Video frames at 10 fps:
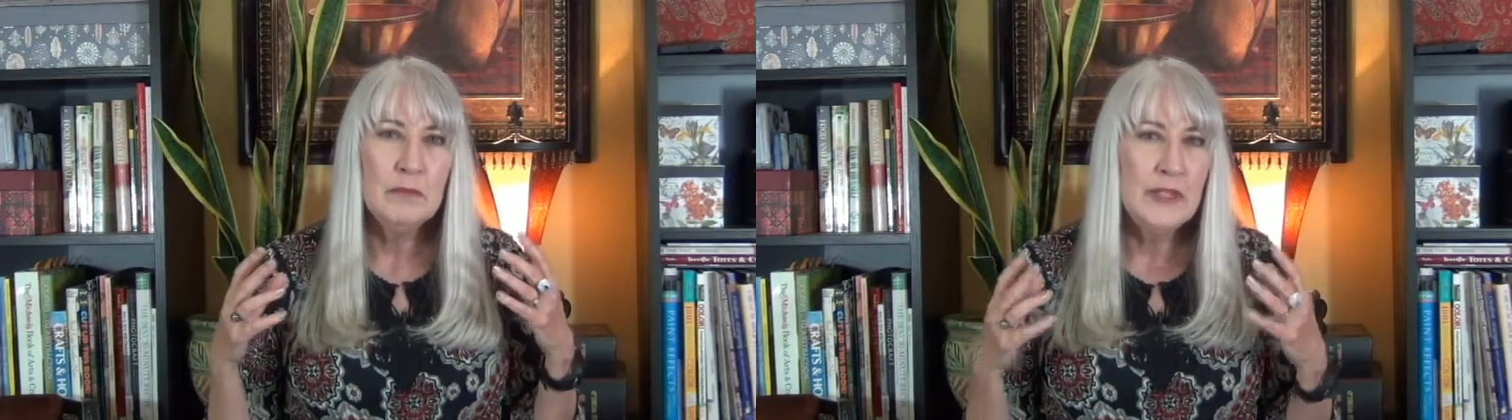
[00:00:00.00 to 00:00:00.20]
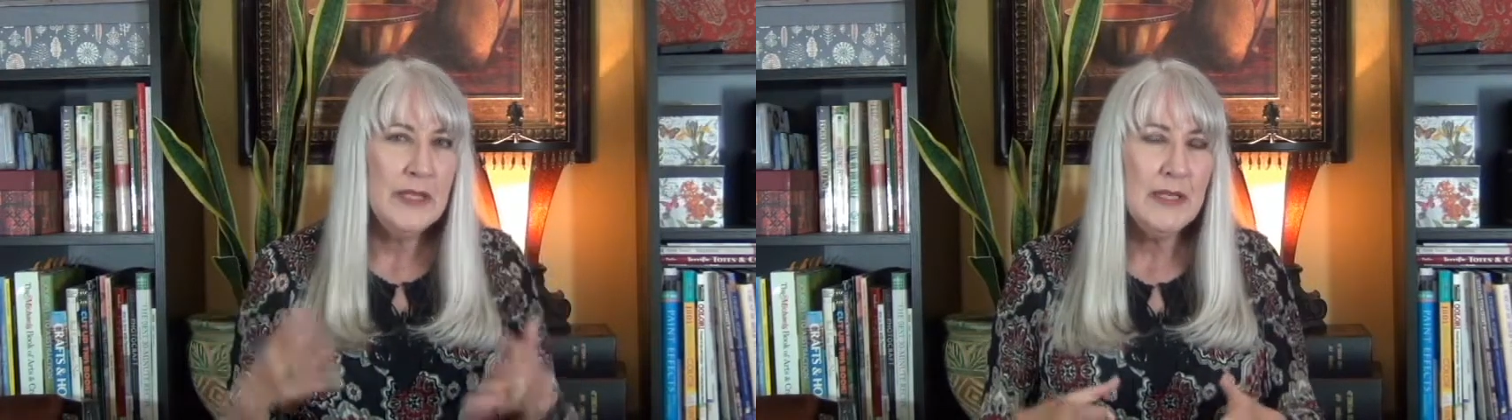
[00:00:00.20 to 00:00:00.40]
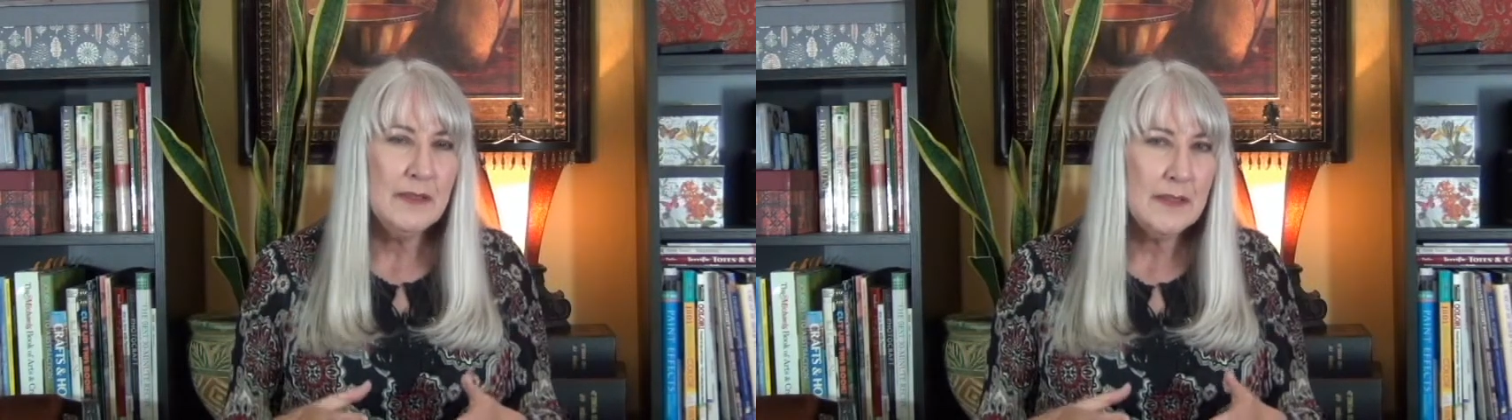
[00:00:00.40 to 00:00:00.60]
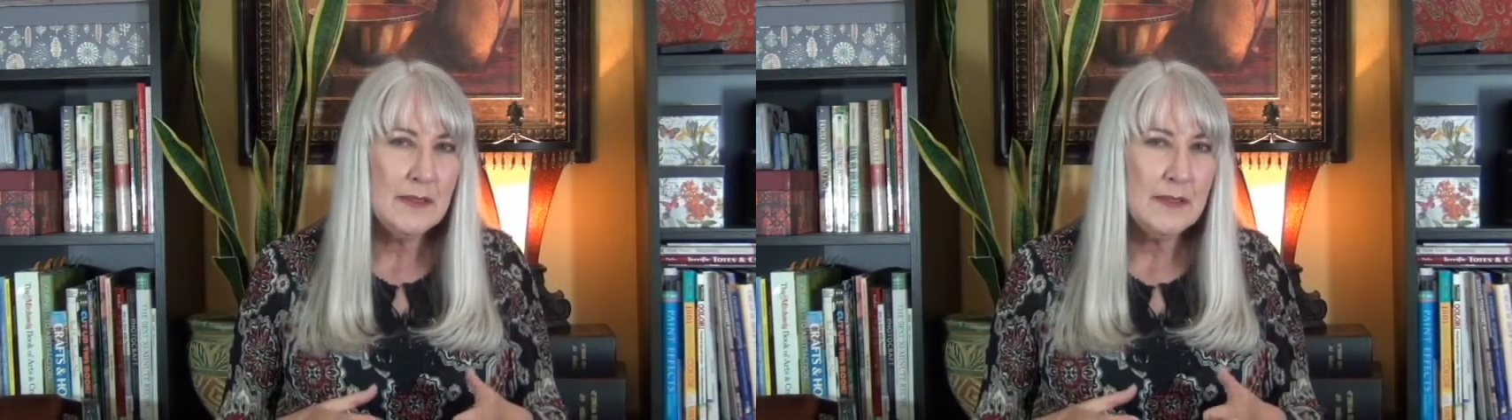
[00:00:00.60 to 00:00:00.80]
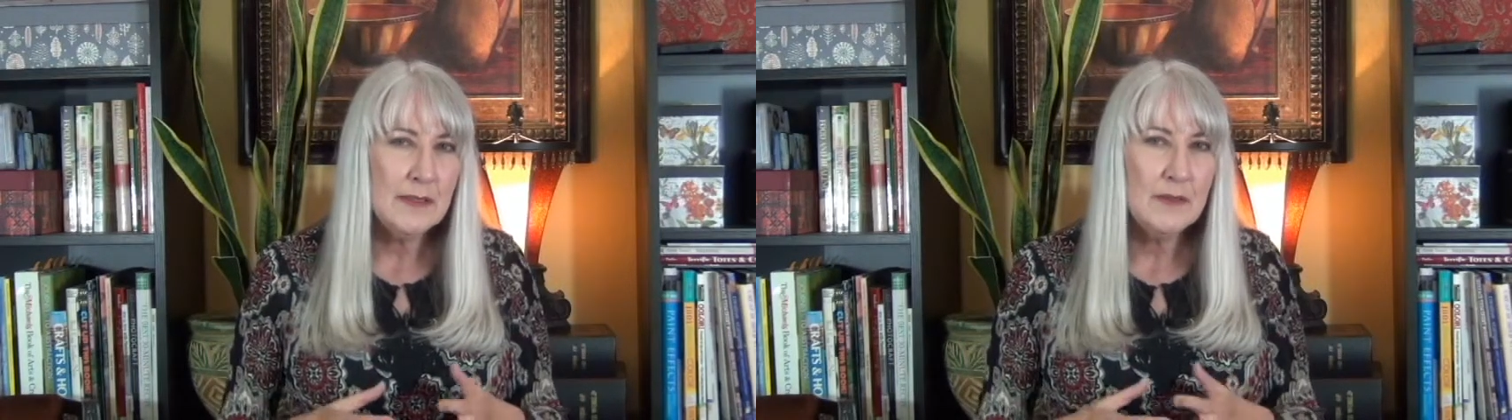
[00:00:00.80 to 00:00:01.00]
reading this
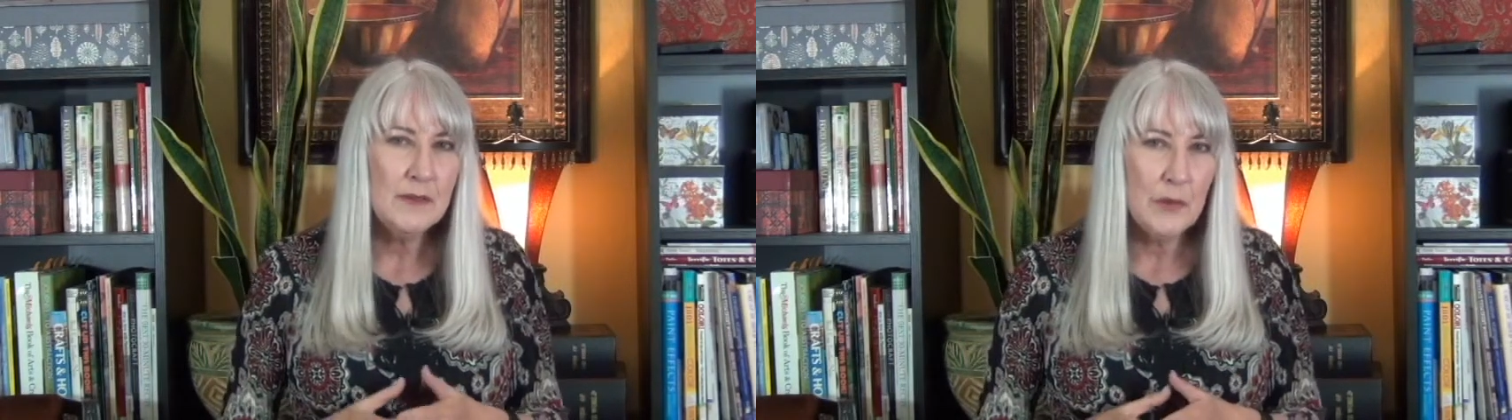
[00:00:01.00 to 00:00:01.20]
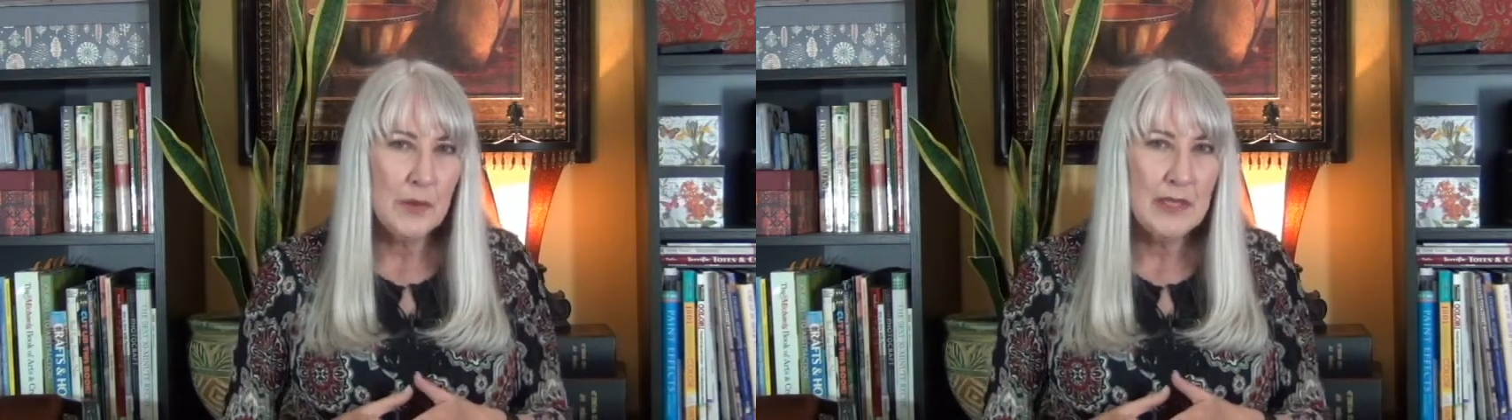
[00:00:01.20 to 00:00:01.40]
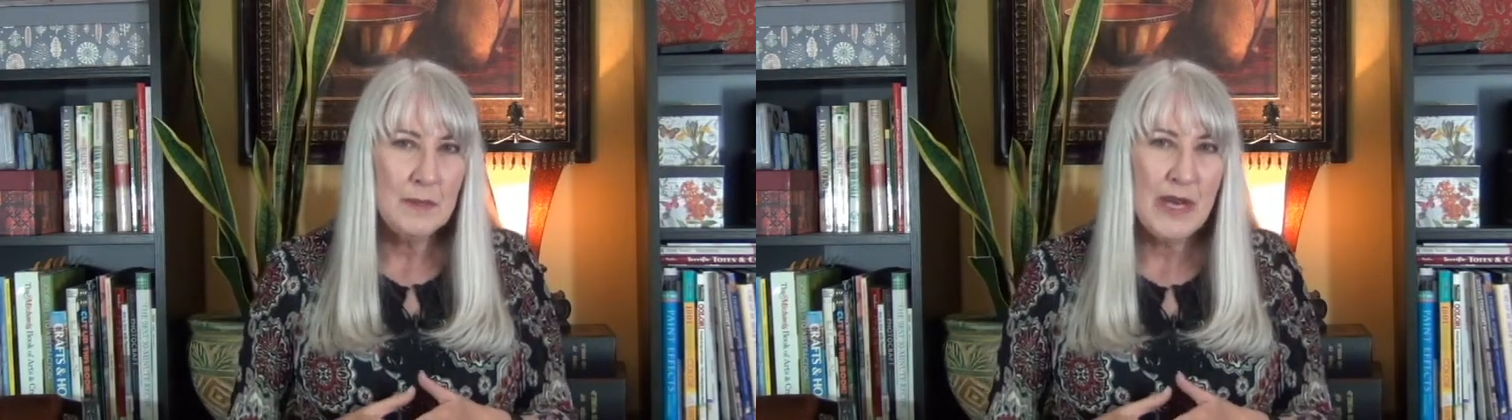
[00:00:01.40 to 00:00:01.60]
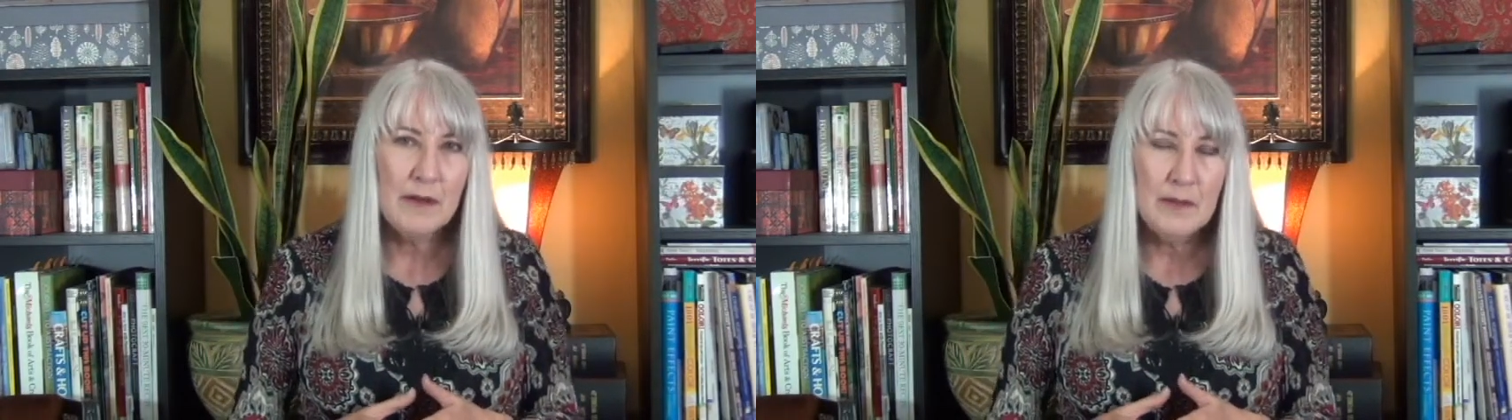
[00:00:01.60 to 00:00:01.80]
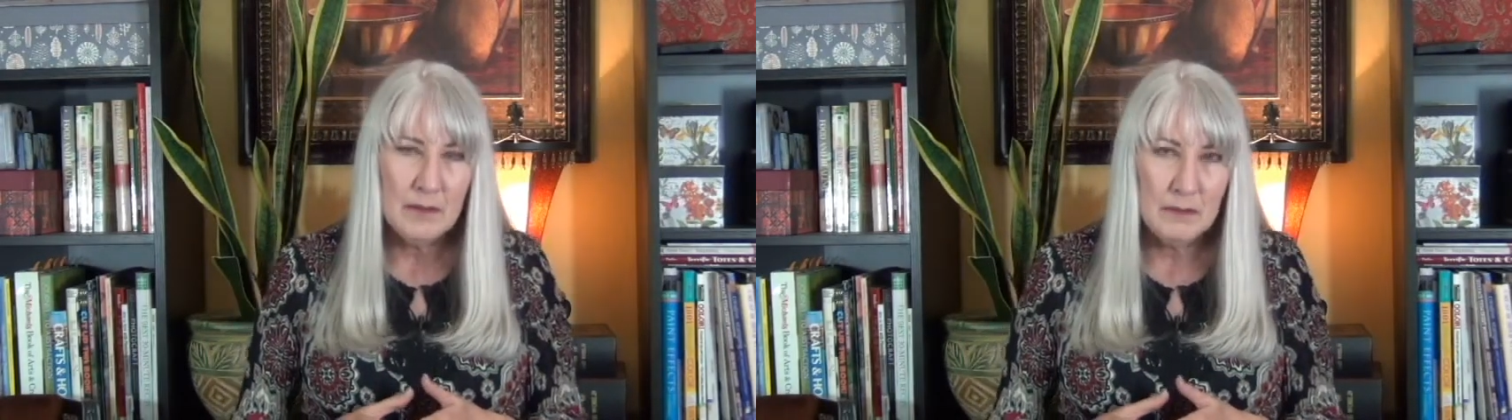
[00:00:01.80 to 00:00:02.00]
story
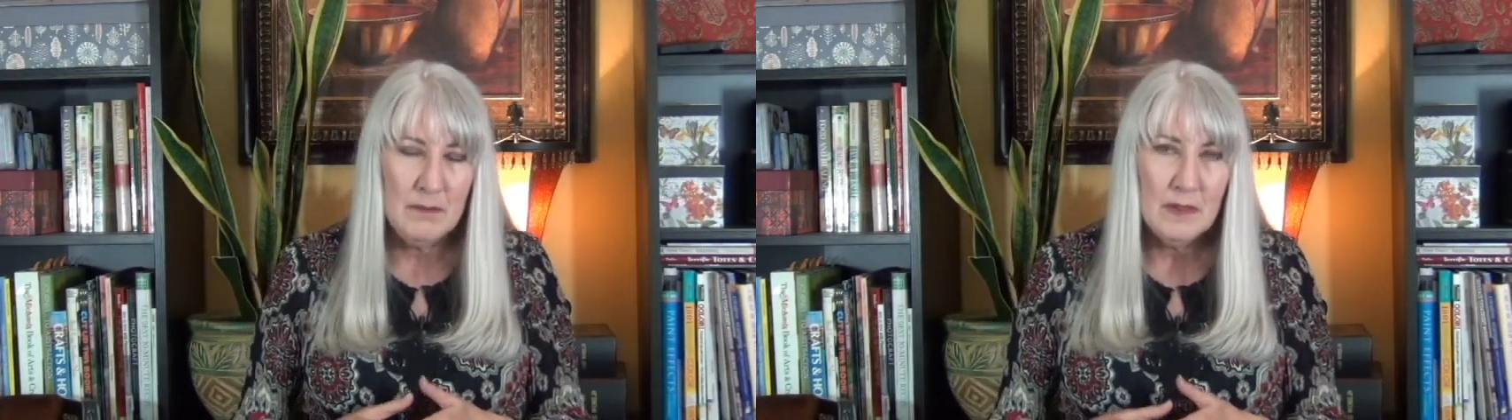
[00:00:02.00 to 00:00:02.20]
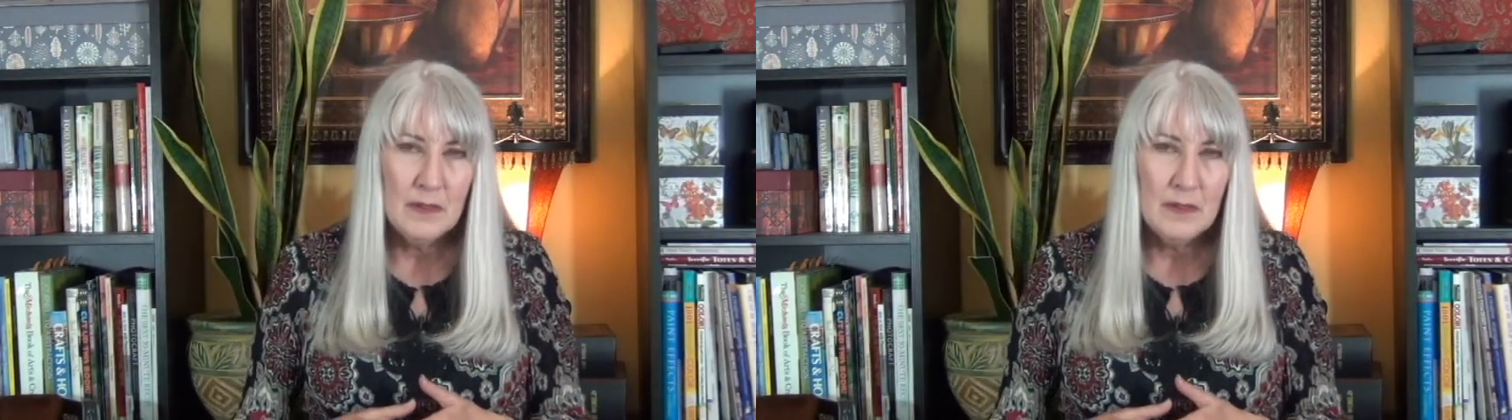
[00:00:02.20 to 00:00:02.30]
about you